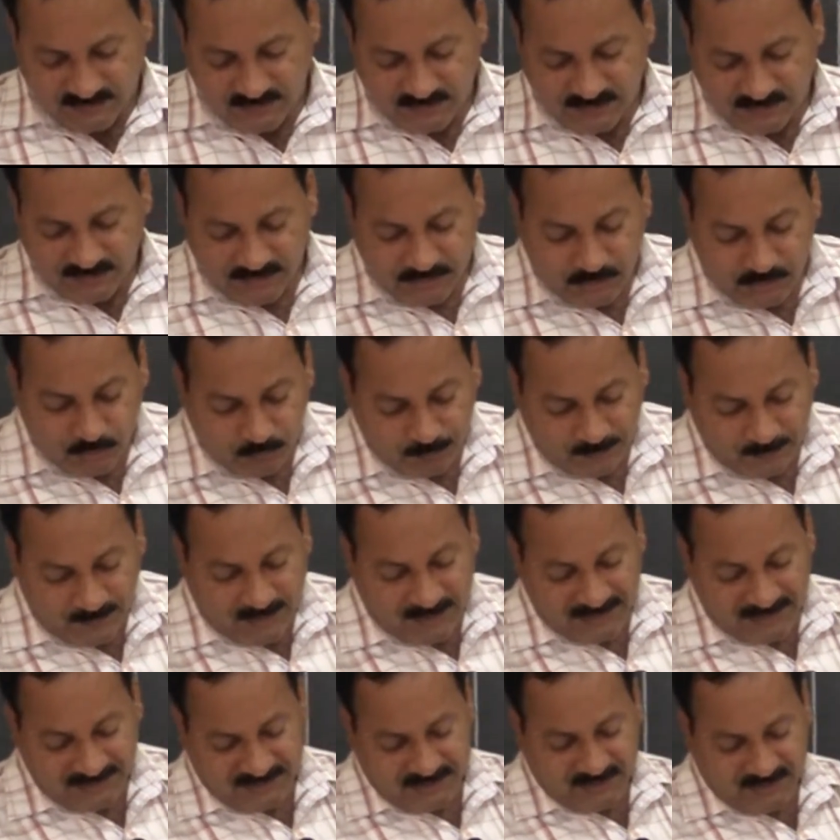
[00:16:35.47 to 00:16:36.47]
new
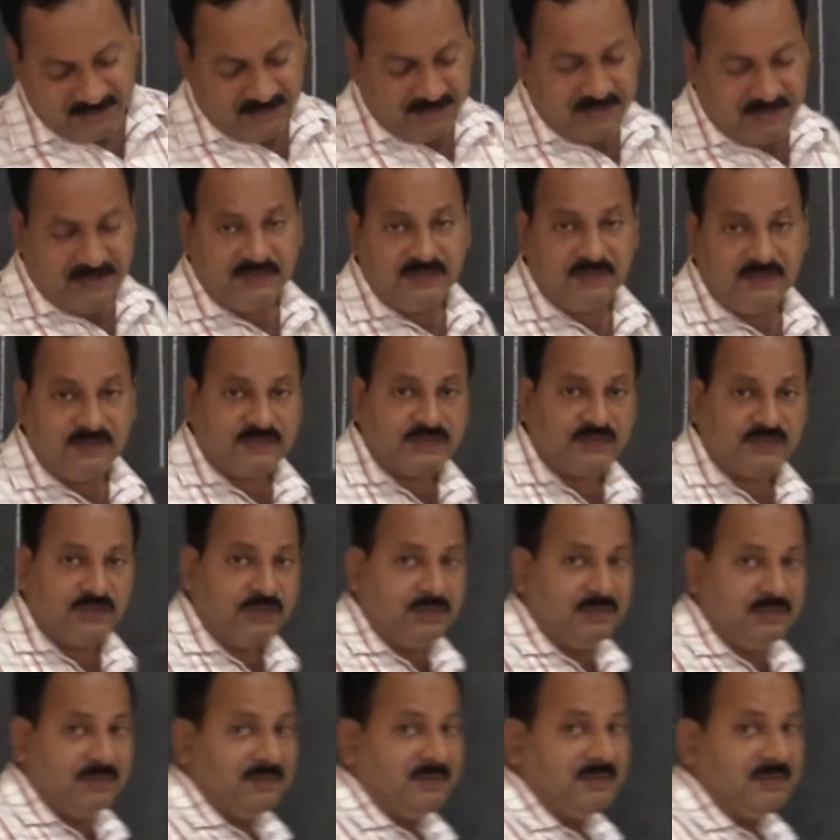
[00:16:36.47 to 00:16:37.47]
partner.
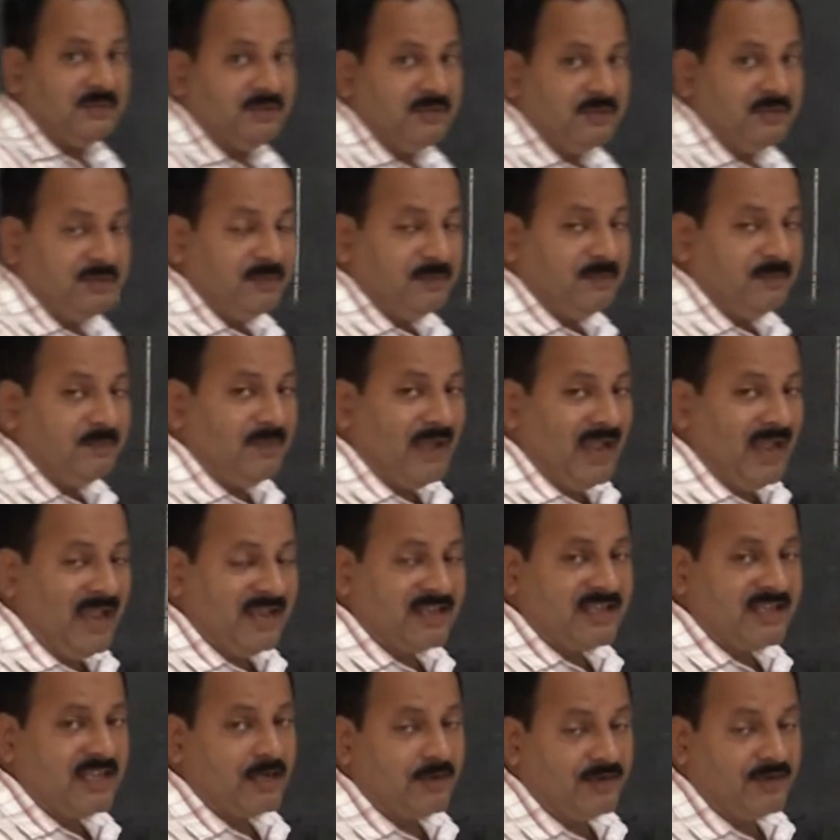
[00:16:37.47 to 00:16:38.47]
So
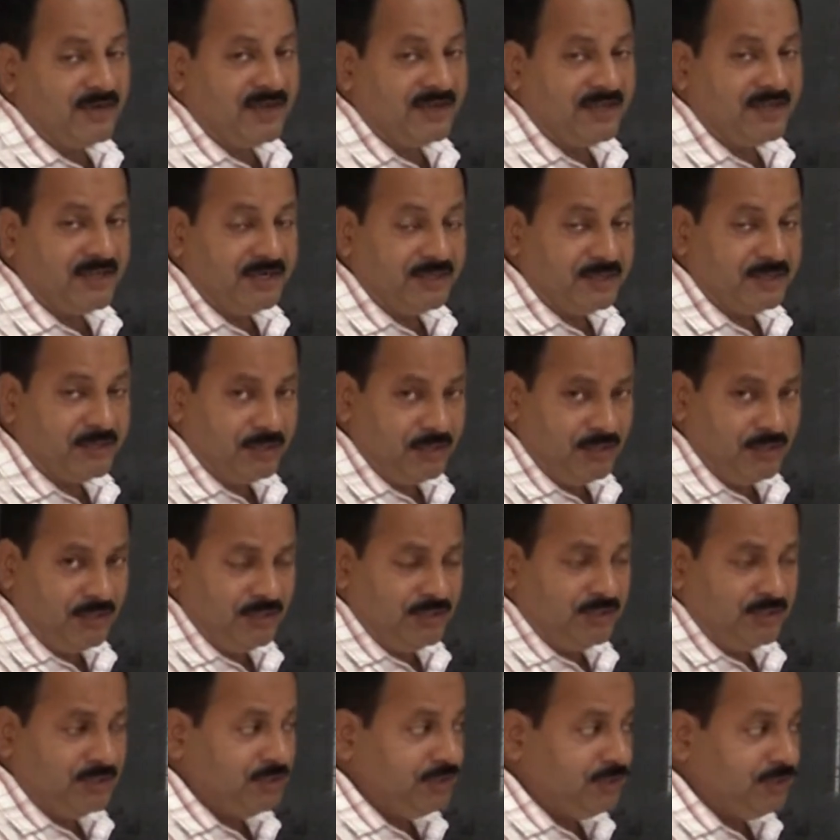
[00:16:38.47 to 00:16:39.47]
bank account debtor
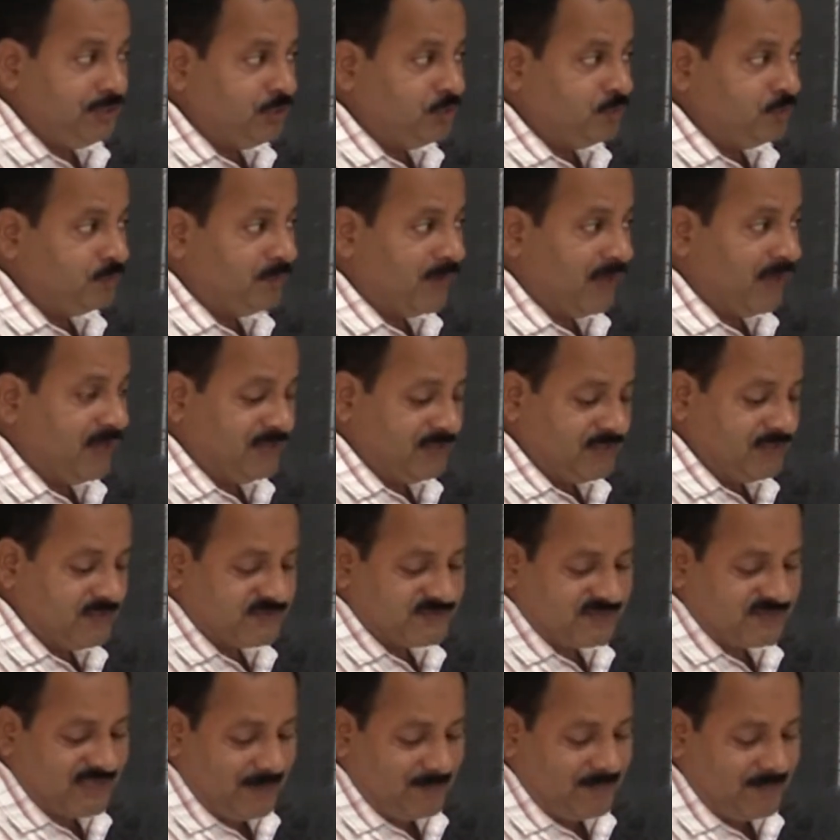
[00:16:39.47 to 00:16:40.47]
to new
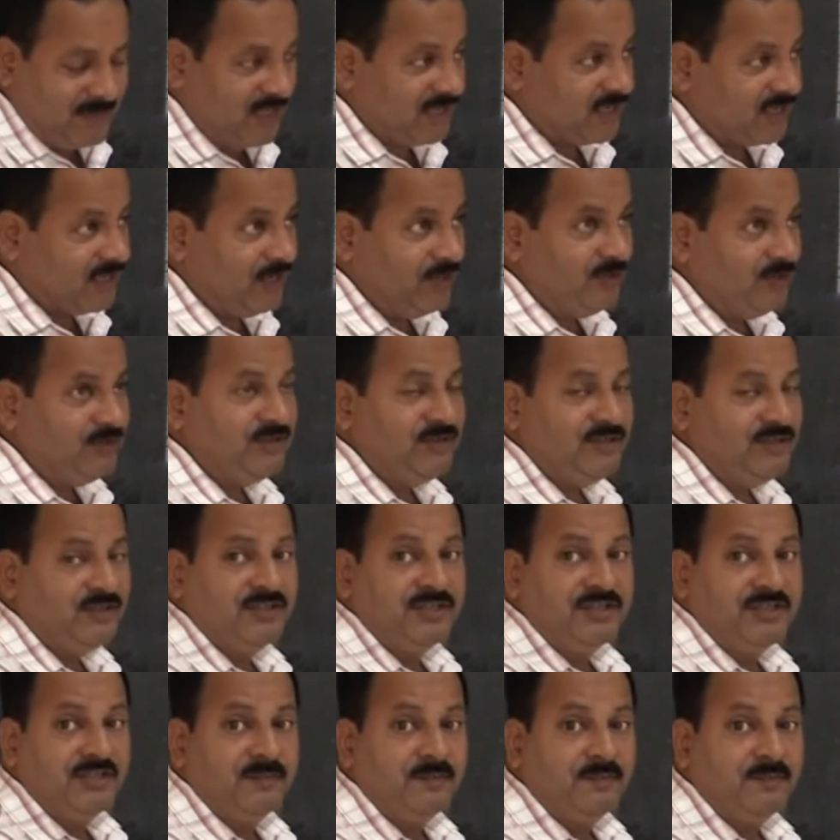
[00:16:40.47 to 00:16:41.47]
partner's capital account,
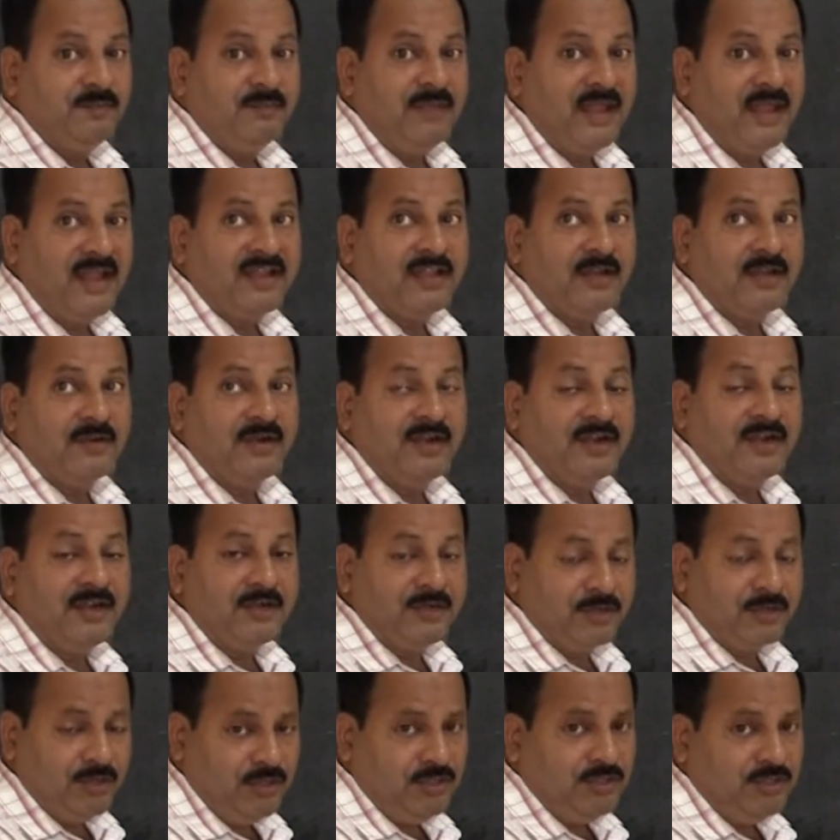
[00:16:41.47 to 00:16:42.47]
bank account
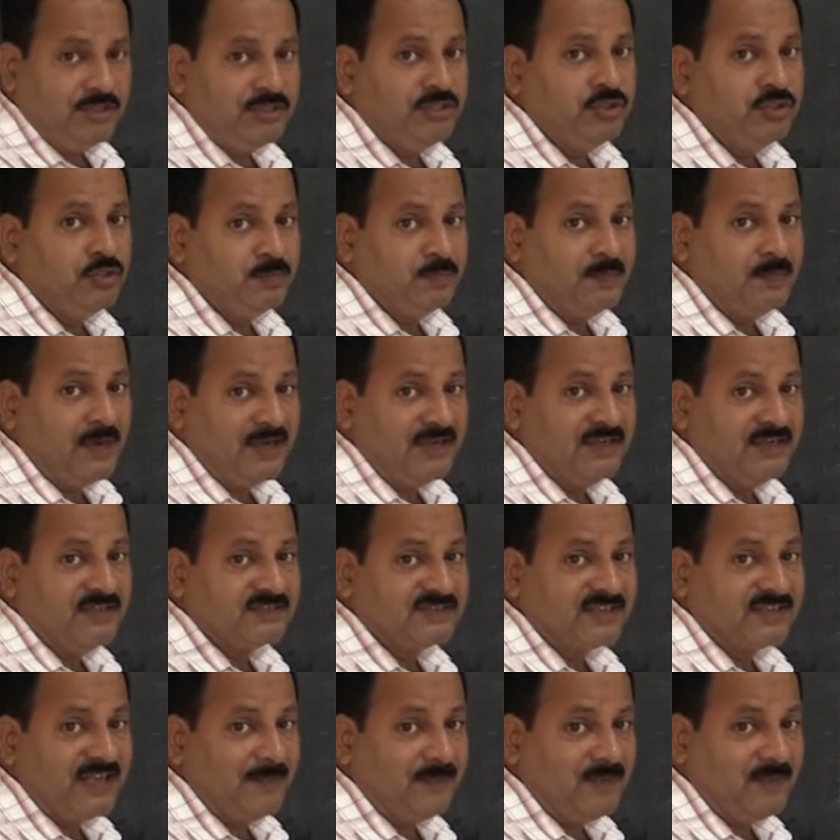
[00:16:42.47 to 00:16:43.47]
debtor to new
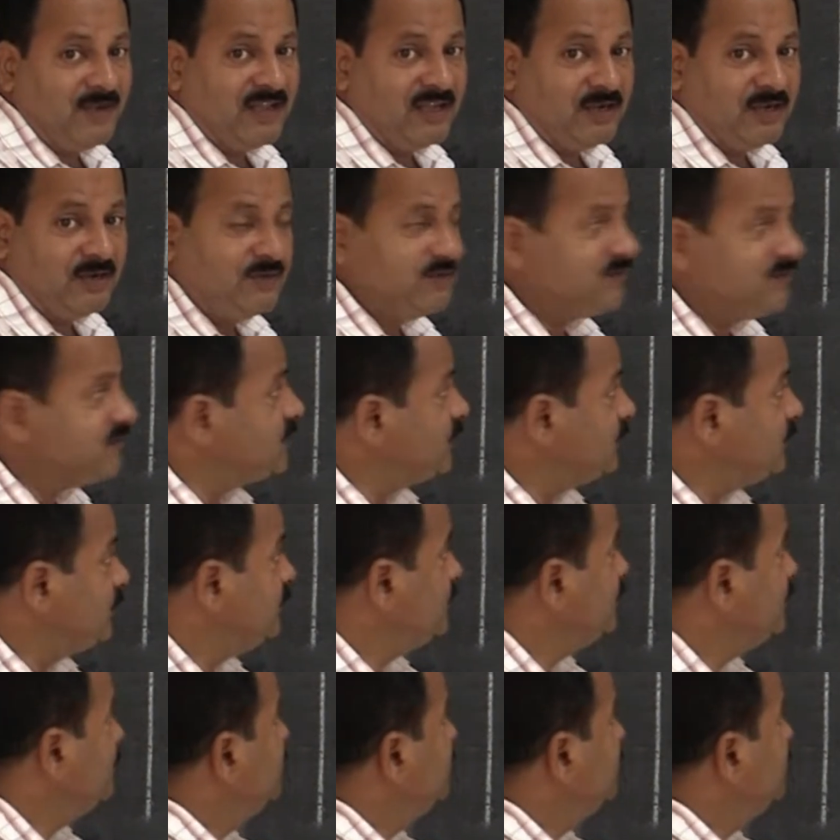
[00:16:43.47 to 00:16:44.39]
partner's capital account. So